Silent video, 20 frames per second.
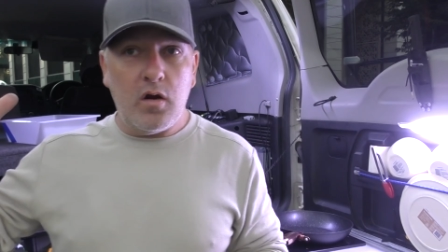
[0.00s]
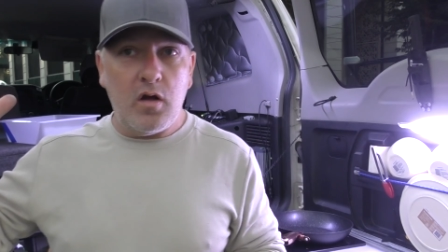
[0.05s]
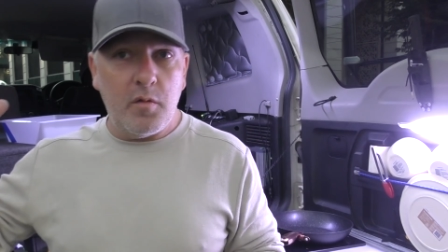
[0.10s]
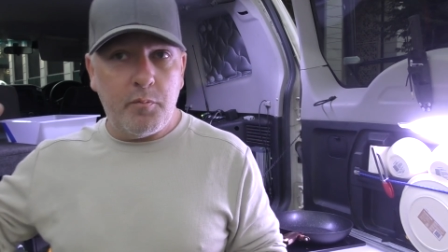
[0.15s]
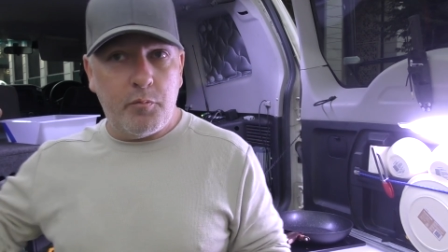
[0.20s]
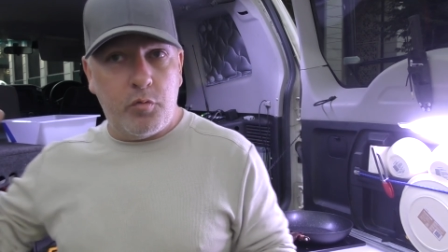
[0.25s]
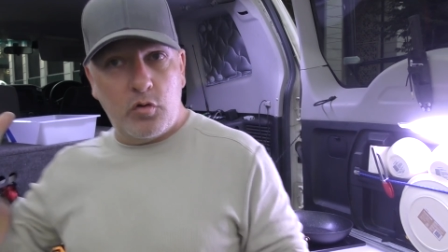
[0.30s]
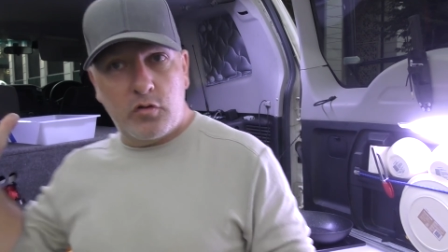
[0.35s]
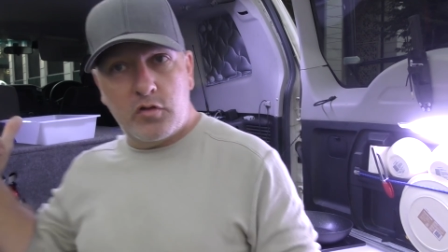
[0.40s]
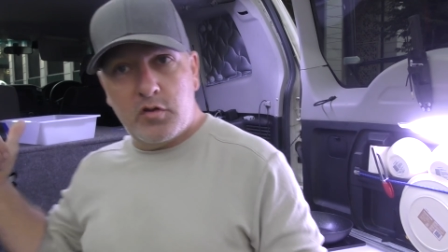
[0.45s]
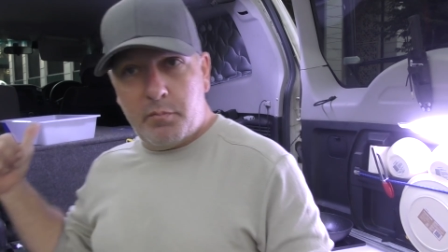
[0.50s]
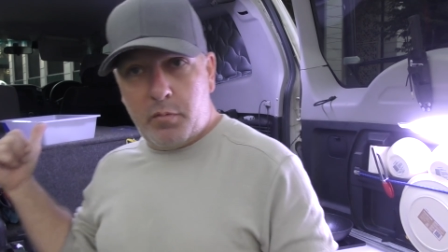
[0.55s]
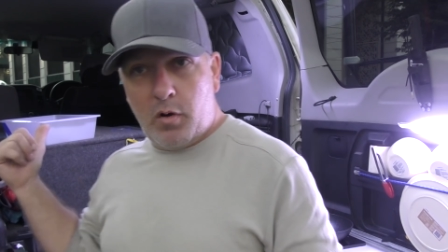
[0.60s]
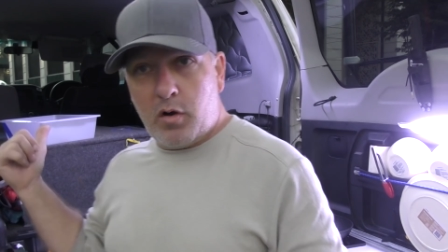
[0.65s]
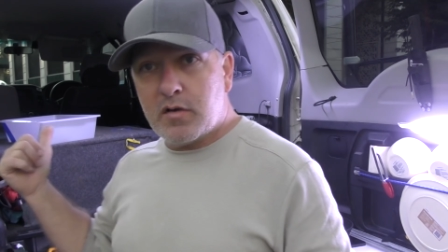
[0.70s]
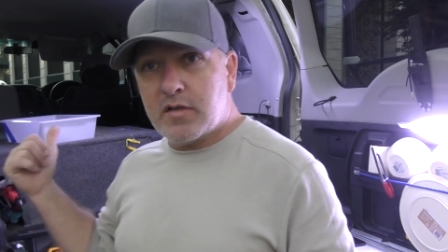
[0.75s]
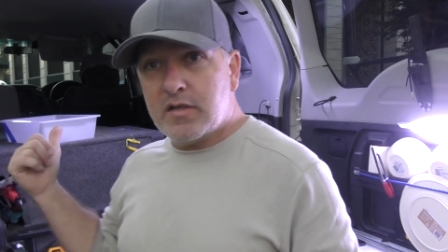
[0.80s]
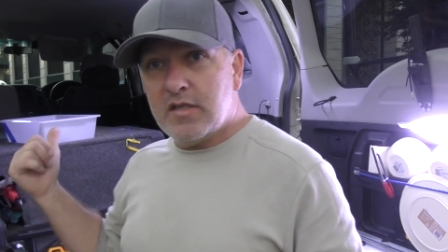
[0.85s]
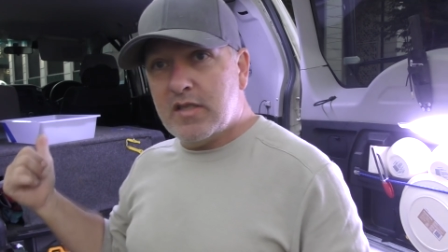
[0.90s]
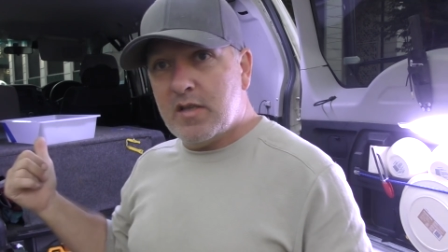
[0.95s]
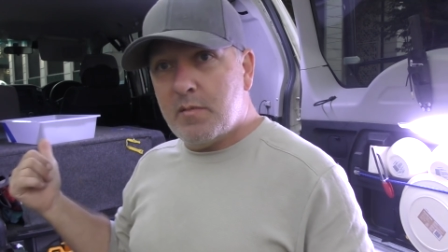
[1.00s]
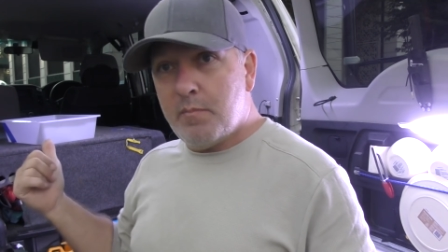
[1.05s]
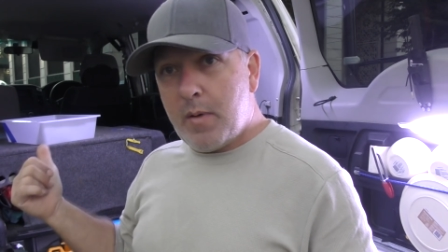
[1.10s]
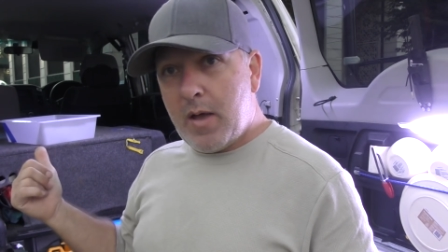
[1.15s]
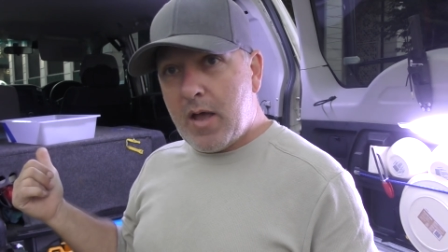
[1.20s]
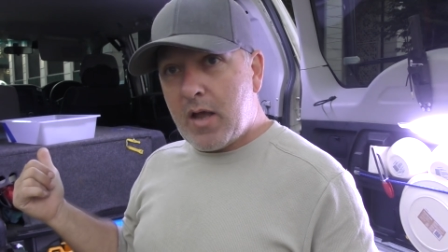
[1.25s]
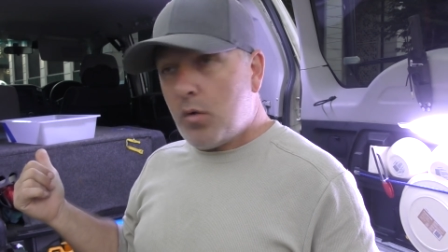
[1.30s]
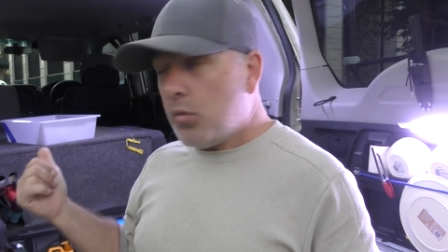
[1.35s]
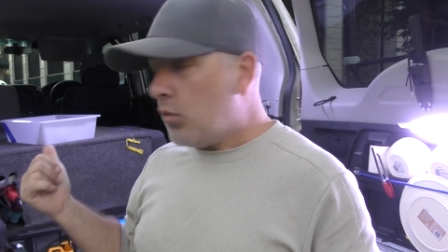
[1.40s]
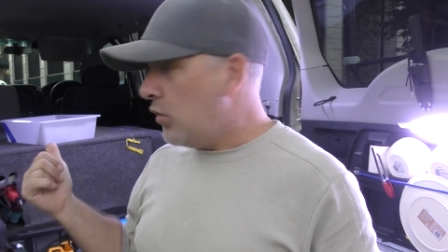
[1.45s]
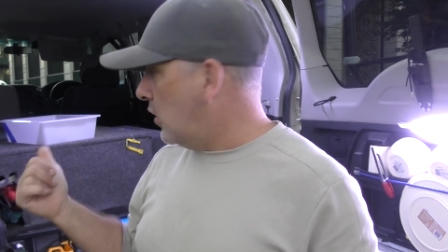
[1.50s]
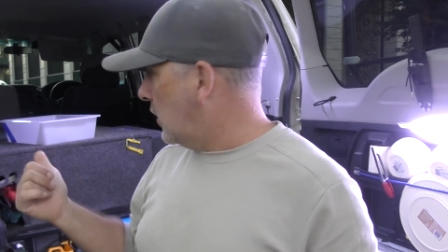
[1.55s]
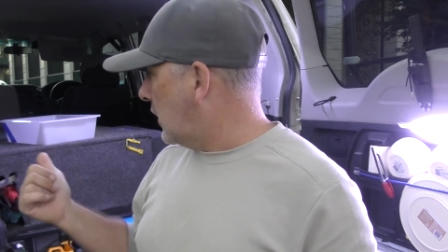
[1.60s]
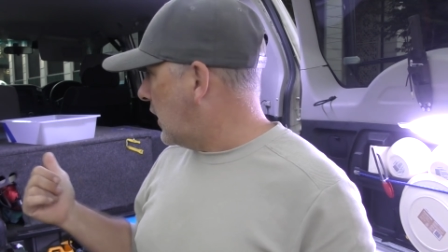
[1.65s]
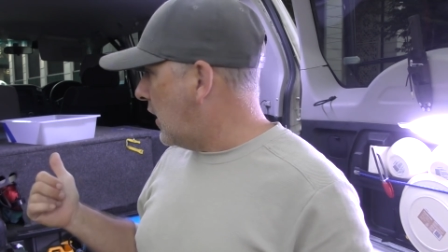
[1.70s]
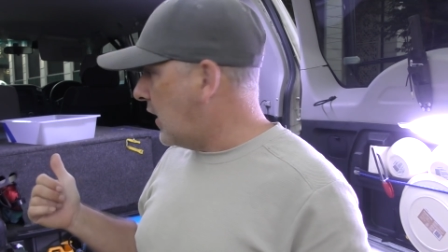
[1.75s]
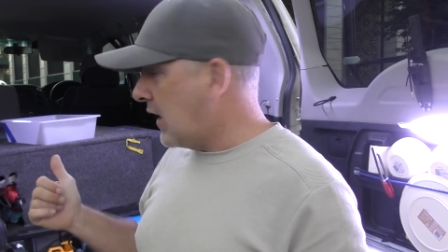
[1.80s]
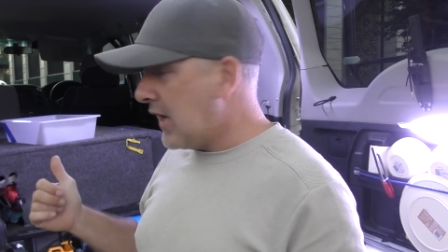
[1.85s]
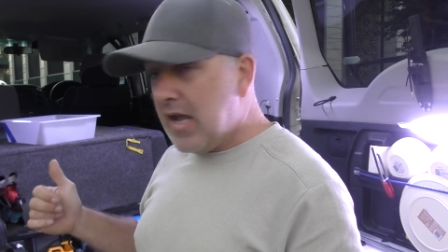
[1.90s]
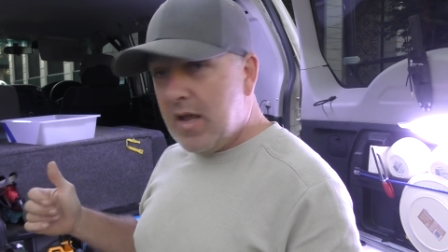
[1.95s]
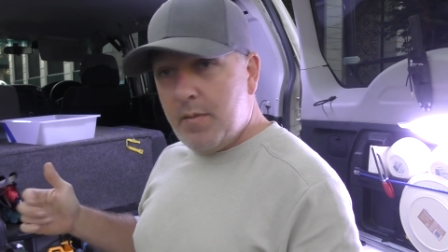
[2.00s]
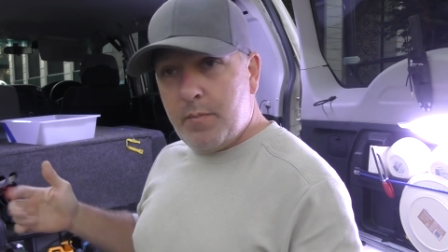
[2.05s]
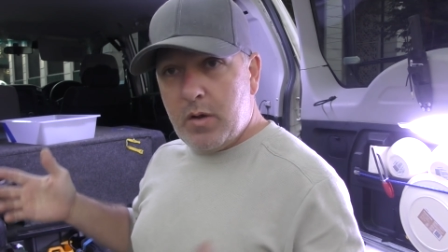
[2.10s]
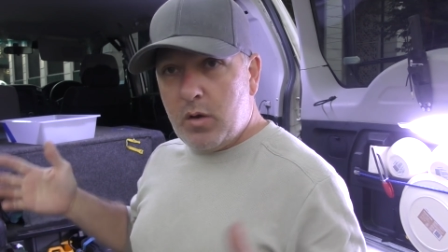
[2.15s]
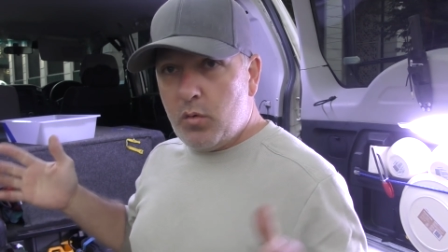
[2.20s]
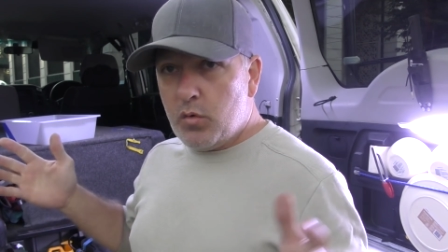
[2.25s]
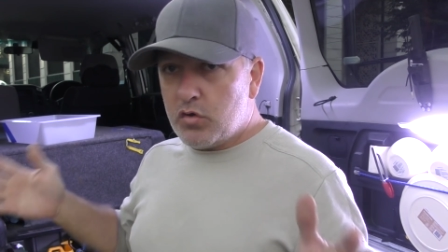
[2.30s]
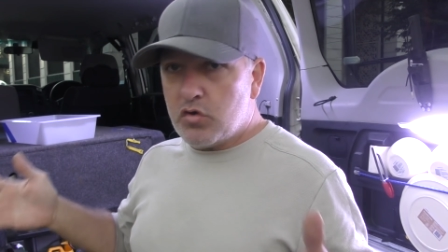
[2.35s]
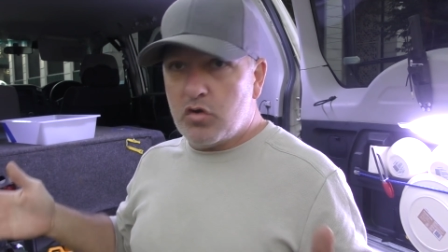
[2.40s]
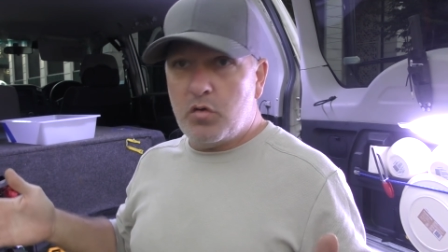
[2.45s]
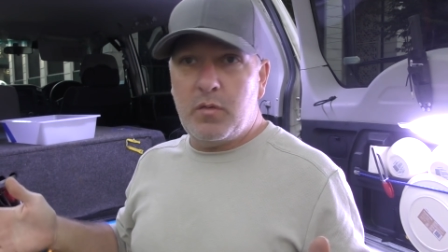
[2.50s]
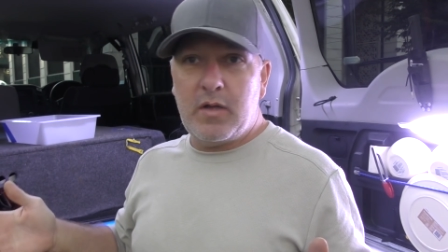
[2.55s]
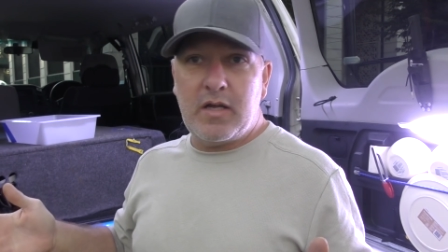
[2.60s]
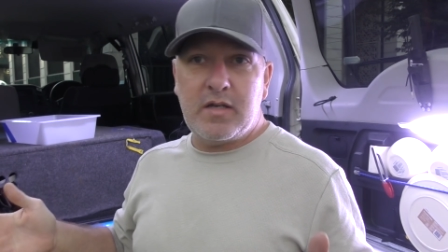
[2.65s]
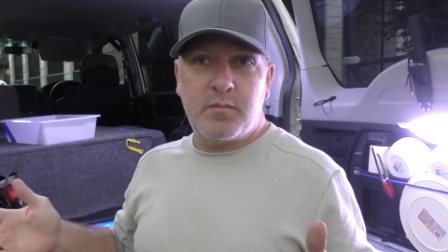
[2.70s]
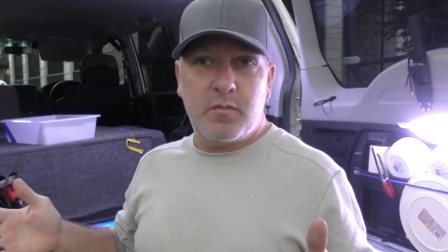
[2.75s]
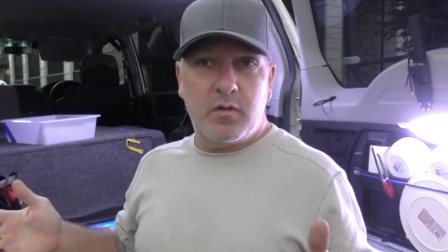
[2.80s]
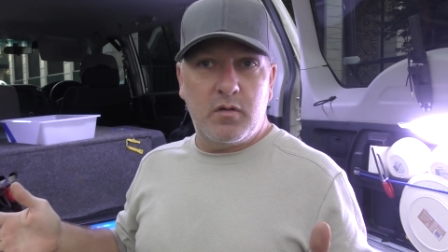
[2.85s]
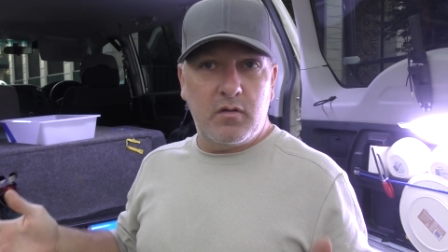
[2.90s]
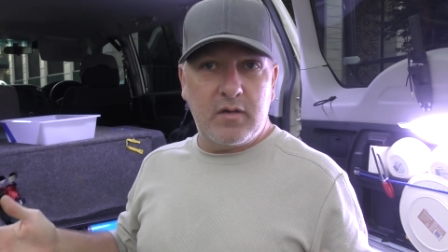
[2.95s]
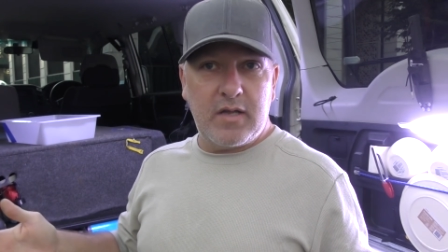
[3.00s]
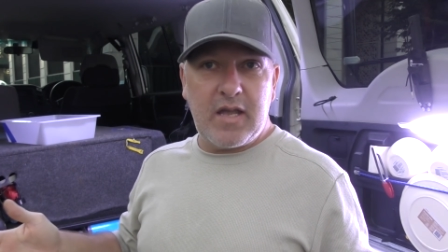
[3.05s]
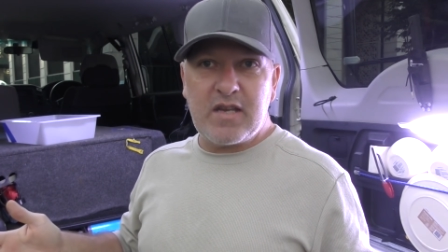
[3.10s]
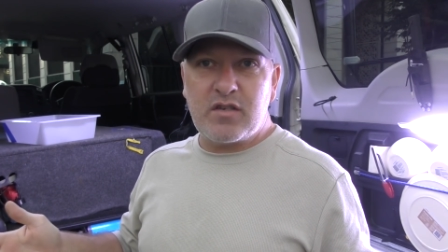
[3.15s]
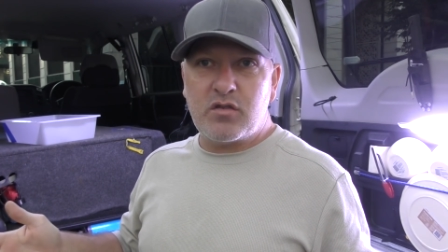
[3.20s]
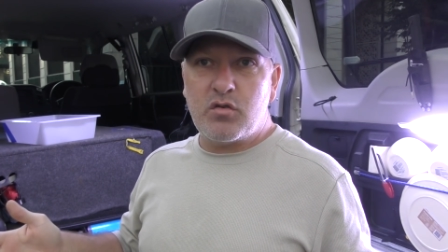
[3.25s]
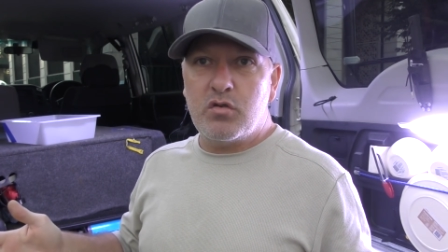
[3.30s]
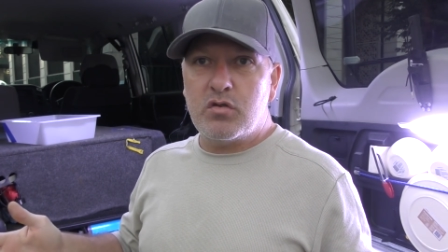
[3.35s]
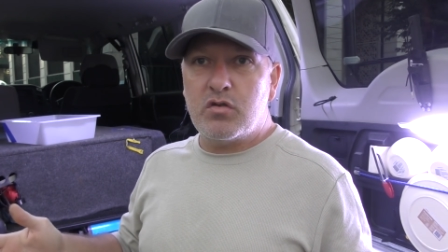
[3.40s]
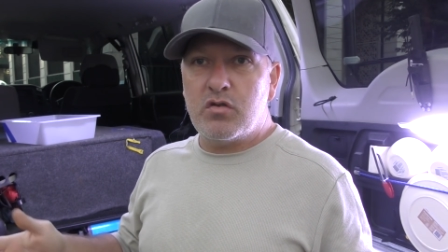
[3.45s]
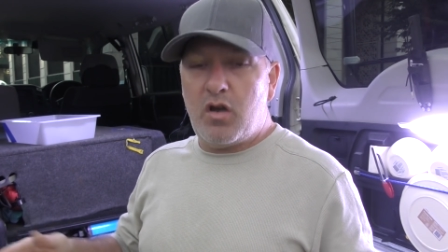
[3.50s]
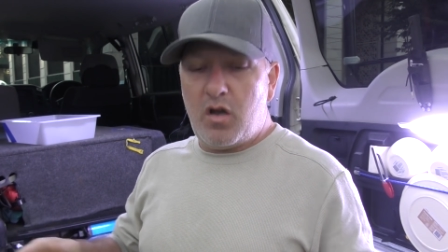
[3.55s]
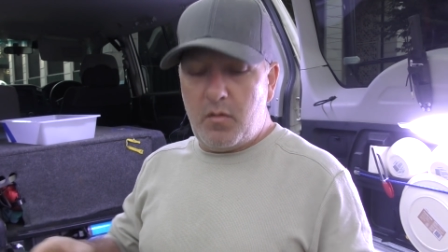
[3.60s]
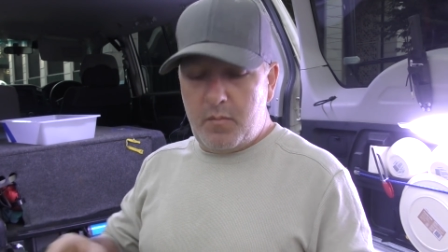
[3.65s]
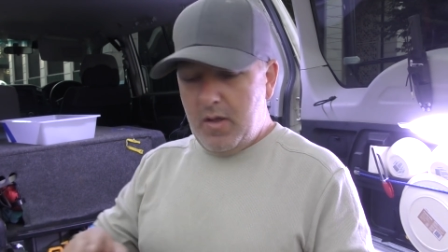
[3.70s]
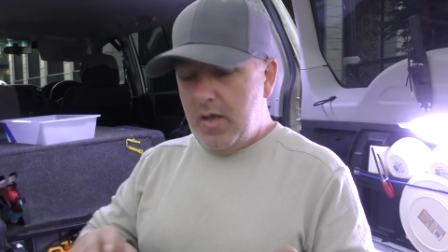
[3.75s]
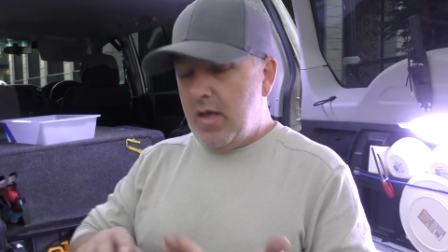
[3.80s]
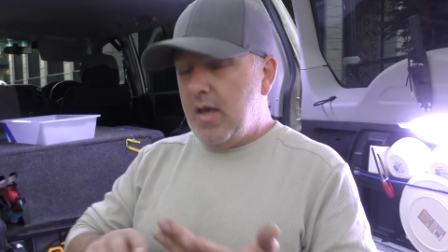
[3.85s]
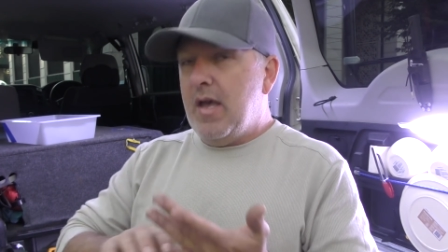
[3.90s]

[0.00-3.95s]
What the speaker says: I put the box in the back when I go camping, which normally has my little gas cooktop,